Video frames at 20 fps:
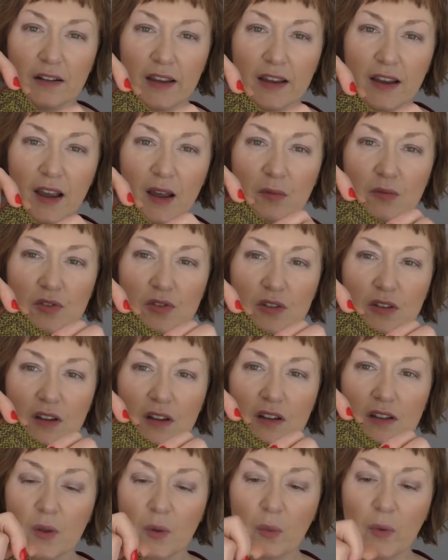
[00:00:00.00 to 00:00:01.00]
Like I'm doing
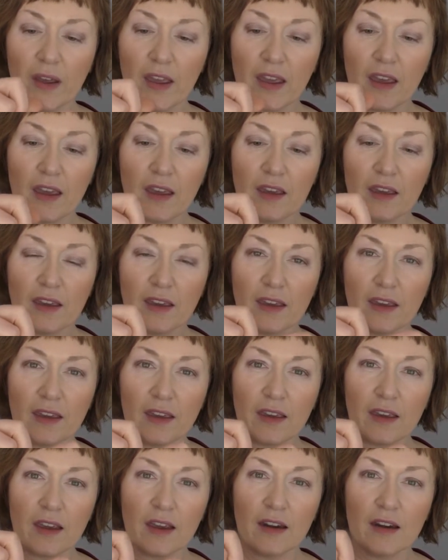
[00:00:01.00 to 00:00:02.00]
it the way
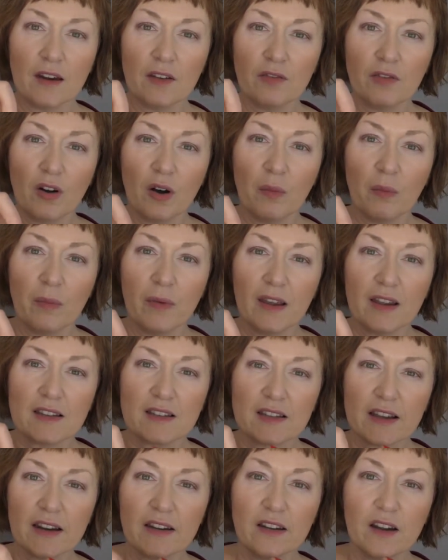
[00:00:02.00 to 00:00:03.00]
Katie from
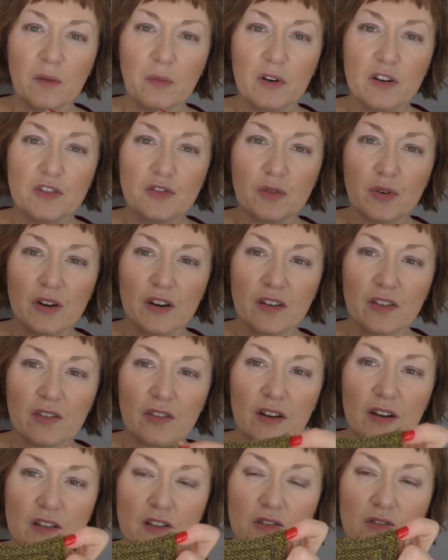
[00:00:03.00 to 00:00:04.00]
Inside Number
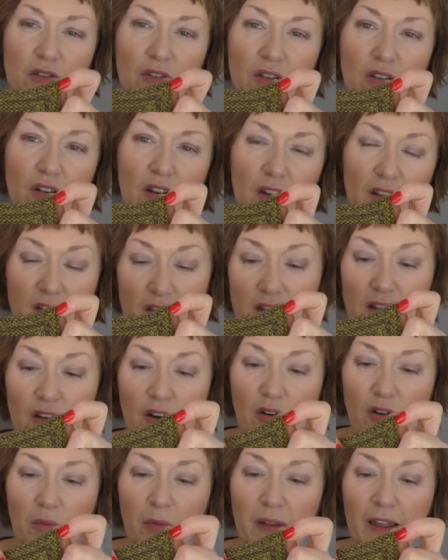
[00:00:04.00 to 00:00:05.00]
23 is did
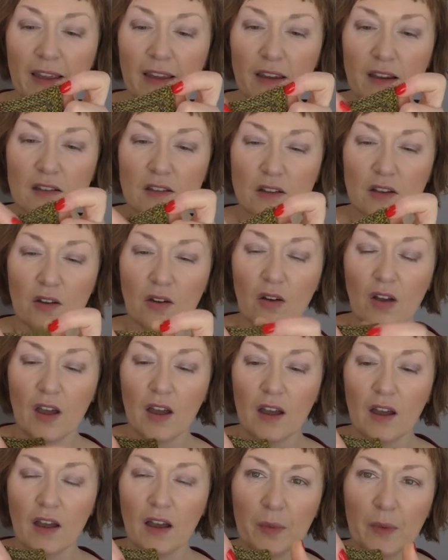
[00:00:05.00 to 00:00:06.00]
her blanket. So
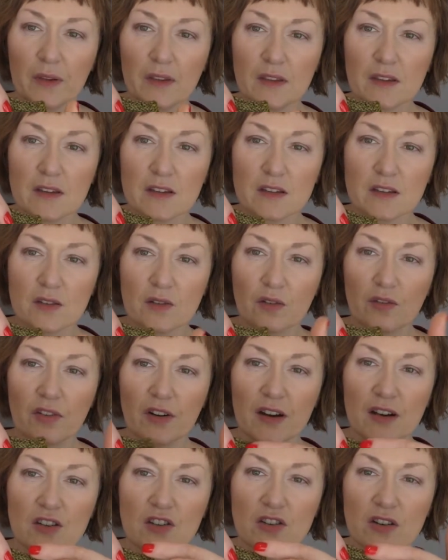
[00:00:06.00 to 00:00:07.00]
with this
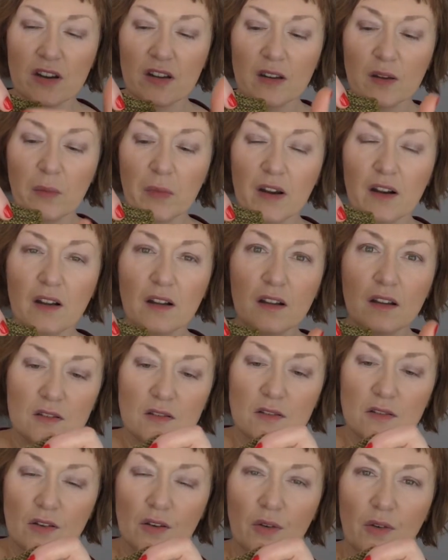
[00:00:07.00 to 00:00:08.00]
ridge in the middle.
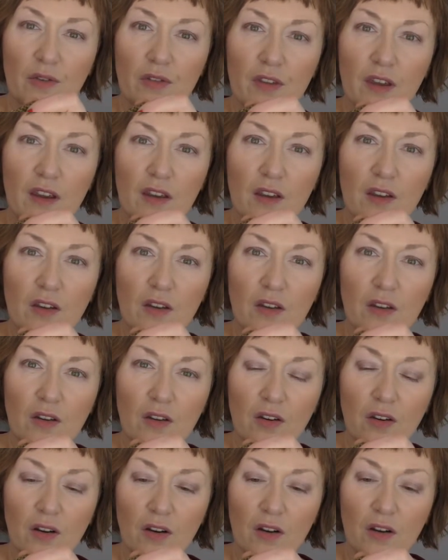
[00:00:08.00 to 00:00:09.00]
So thank
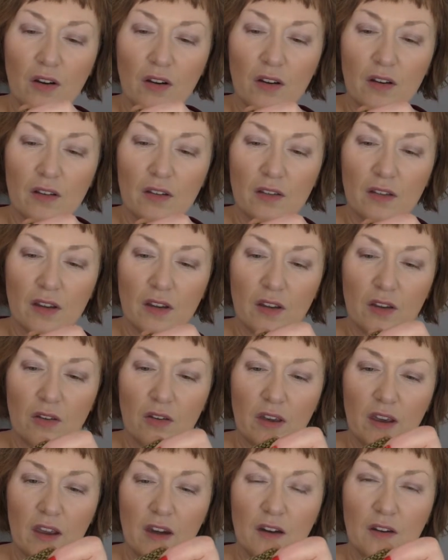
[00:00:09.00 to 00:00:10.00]
you
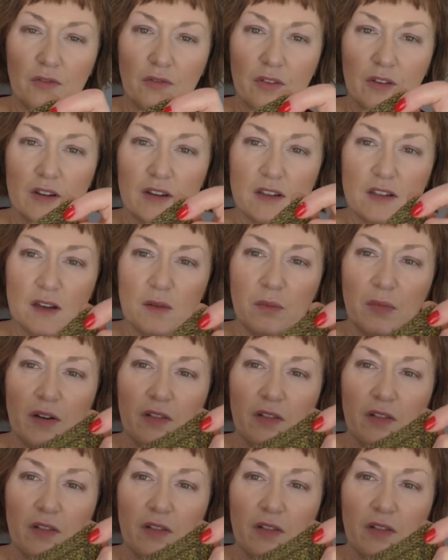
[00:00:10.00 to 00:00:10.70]
Katie for the tip.